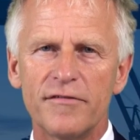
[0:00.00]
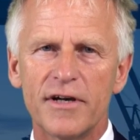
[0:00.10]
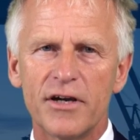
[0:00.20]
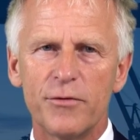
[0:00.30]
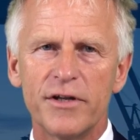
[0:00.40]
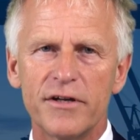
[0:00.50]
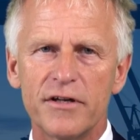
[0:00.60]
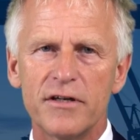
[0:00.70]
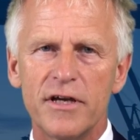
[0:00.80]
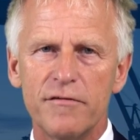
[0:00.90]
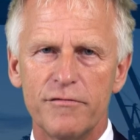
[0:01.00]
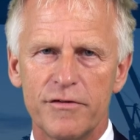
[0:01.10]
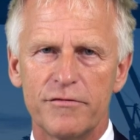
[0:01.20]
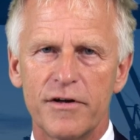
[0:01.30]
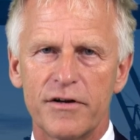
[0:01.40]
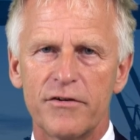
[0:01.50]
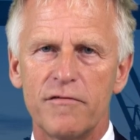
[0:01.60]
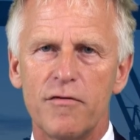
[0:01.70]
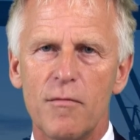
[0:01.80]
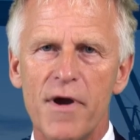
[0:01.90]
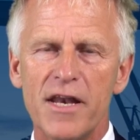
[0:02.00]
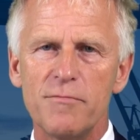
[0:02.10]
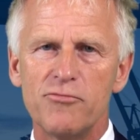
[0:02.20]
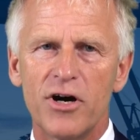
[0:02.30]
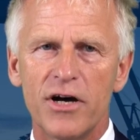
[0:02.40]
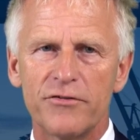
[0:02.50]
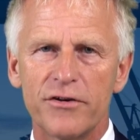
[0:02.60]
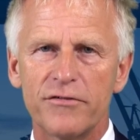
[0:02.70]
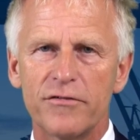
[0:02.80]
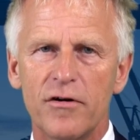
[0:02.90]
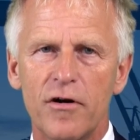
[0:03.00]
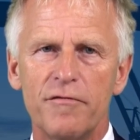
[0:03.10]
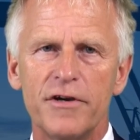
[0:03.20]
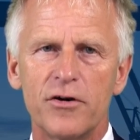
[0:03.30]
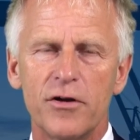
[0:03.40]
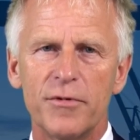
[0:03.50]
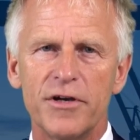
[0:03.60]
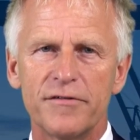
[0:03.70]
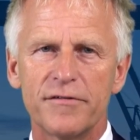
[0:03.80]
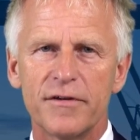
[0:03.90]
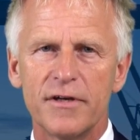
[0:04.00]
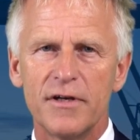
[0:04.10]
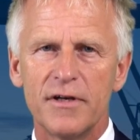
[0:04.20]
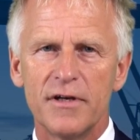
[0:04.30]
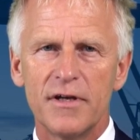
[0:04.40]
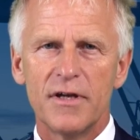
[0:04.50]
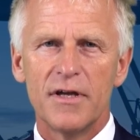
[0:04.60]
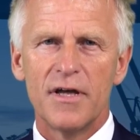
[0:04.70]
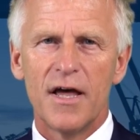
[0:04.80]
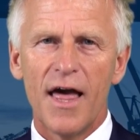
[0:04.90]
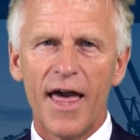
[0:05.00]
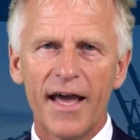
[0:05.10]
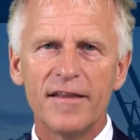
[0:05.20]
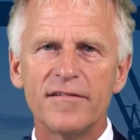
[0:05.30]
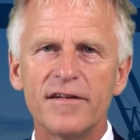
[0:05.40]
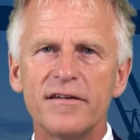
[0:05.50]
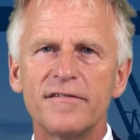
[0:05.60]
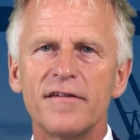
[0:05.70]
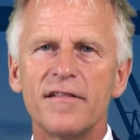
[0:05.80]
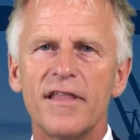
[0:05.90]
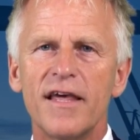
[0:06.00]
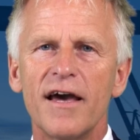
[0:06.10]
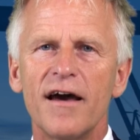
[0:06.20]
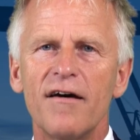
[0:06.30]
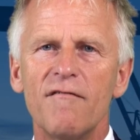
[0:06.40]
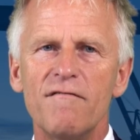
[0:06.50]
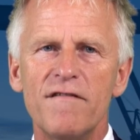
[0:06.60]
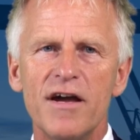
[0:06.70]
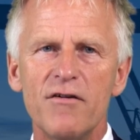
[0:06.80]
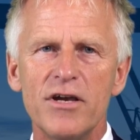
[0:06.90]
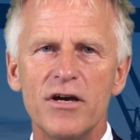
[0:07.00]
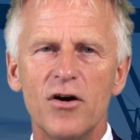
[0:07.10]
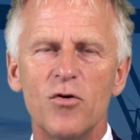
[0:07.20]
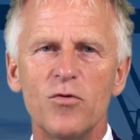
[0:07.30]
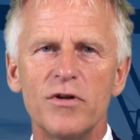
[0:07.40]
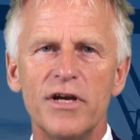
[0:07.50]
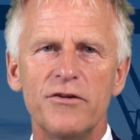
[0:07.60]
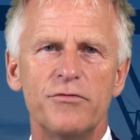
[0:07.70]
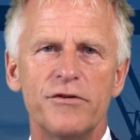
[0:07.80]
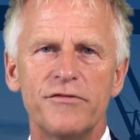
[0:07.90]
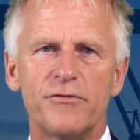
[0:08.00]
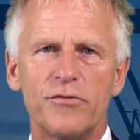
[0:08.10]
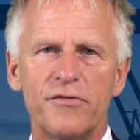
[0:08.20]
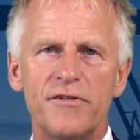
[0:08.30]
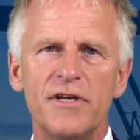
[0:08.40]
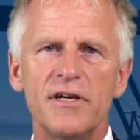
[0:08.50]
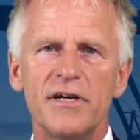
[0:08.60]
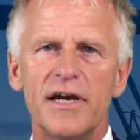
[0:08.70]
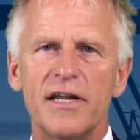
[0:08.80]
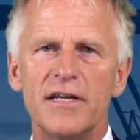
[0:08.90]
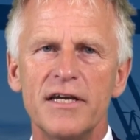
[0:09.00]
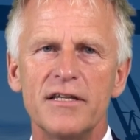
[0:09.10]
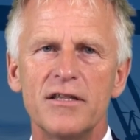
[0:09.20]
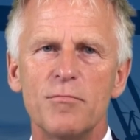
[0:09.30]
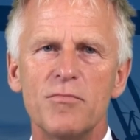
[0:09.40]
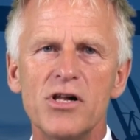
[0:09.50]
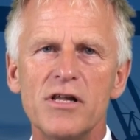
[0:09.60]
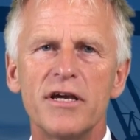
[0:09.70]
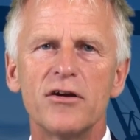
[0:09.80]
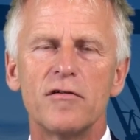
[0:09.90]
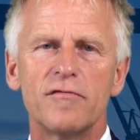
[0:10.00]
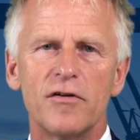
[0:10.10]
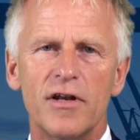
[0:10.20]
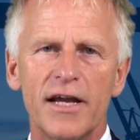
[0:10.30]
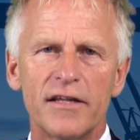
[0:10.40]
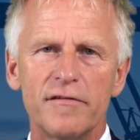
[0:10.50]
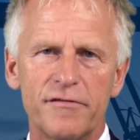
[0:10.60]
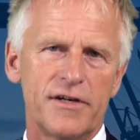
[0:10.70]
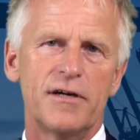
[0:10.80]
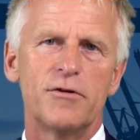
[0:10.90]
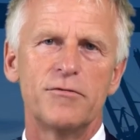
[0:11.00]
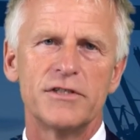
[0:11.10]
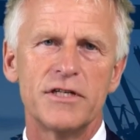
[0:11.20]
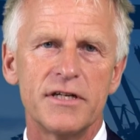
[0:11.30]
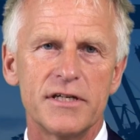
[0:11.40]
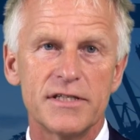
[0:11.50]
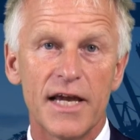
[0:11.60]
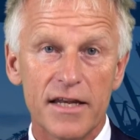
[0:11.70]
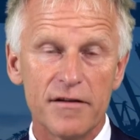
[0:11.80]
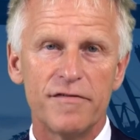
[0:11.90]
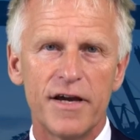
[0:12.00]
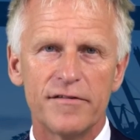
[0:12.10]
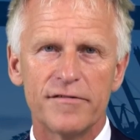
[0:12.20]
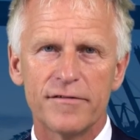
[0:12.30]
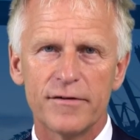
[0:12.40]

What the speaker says: are critical infrastructure for many branches of economies. Hence, it is their very own interest to steer and lead the building of collective cyber resilience and defense.